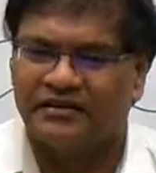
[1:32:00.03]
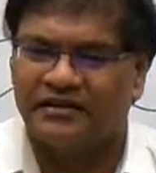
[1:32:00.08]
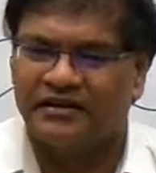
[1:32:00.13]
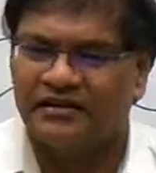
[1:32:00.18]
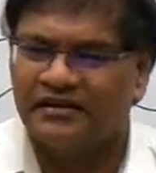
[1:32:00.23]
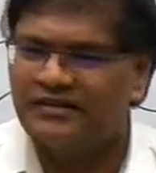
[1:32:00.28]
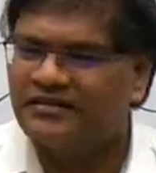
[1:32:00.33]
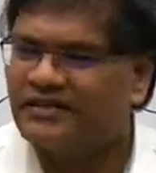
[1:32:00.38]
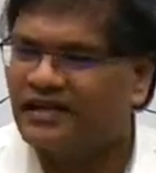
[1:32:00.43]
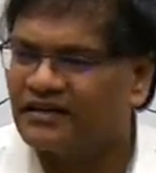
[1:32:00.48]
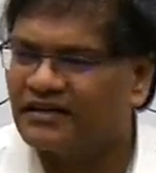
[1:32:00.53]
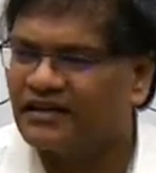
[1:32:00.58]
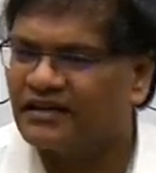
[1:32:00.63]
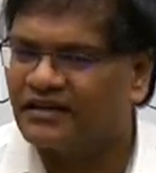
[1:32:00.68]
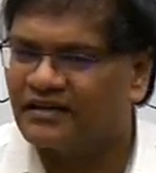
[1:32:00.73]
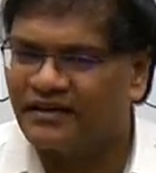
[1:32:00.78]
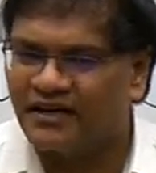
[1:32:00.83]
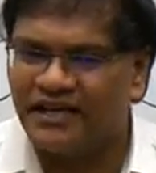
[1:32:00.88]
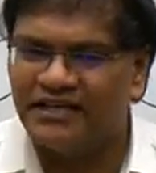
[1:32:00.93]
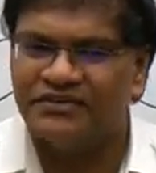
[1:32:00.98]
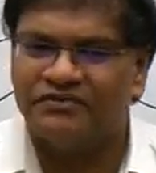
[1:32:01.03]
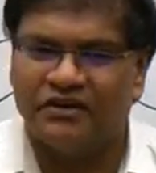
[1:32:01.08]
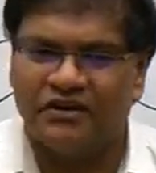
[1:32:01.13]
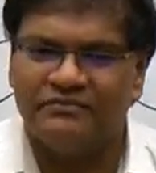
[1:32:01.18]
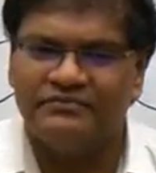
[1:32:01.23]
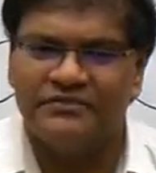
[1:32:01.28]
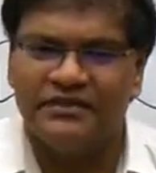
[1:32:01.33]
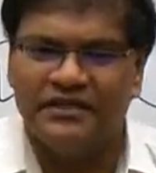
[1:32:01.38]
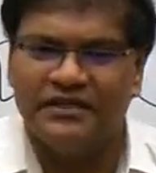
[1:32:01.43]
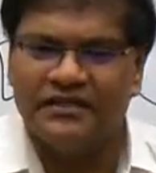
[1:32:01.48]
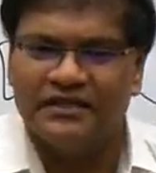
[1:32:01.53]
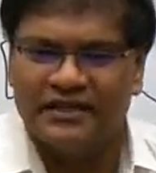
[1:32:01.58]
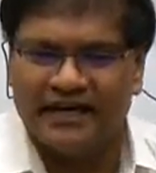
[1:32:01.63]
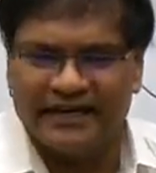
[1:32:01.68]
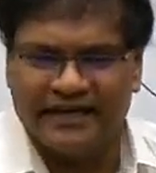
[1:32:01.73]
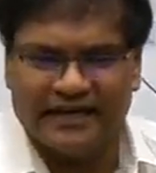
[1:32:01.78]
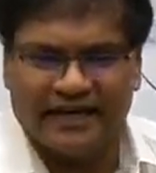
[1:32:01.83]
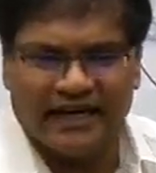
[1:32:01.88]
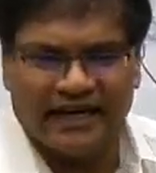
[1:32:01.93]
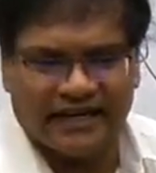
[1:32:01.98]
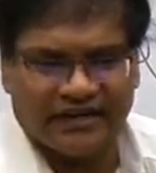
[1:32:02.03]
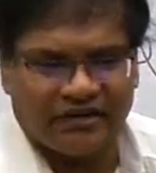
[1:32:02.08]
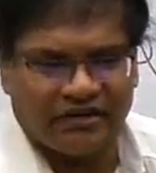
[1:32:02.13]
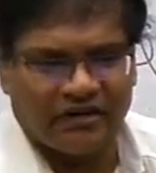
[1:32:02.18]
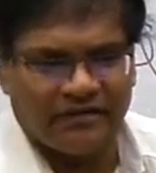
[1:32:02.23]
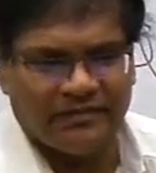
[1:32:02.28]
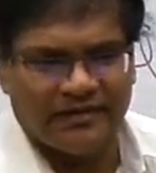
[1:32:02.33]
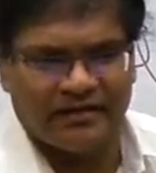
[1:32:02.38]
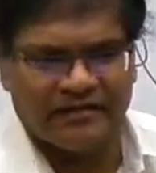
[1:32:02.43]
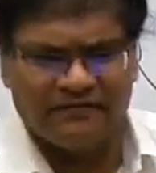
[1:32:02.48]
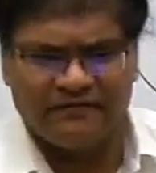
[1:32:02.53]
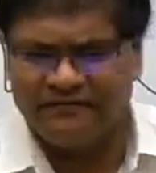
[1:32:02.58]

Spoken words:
This can transform the entire economy.